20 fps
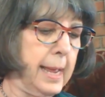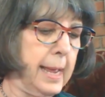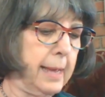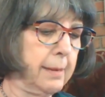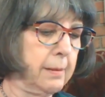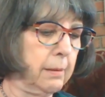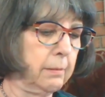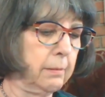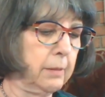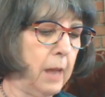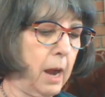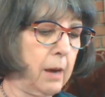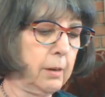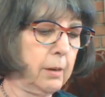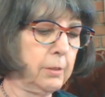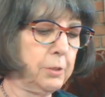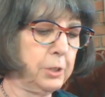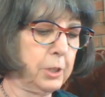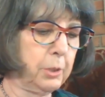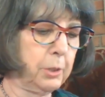and a
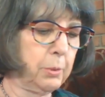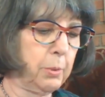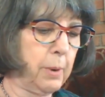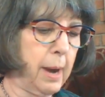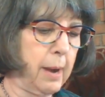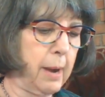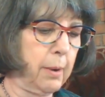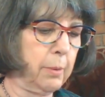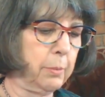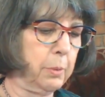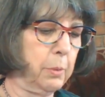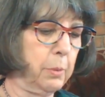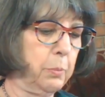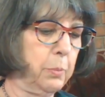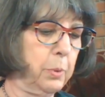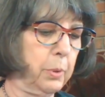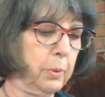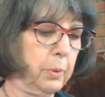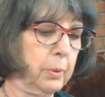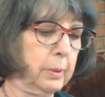large crowd
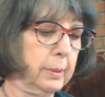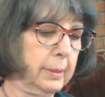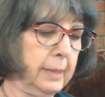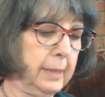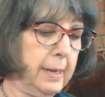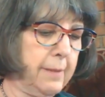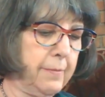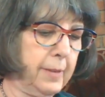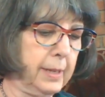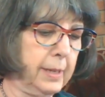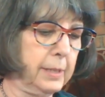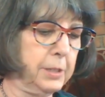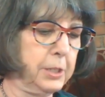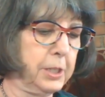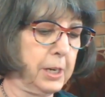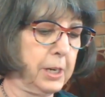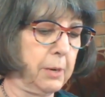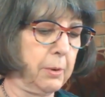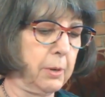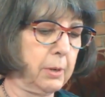were leaving
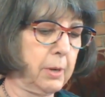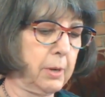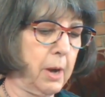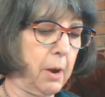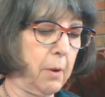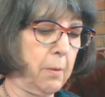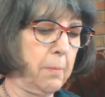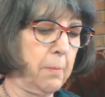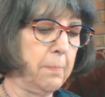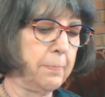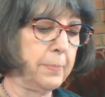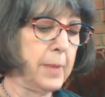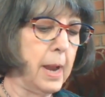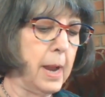Jericho,